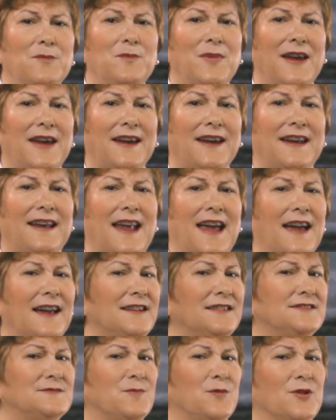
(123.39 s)
and being an
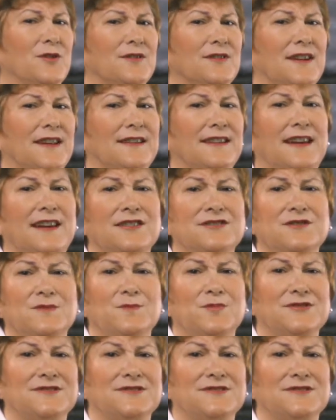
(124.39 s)
expert in kitchen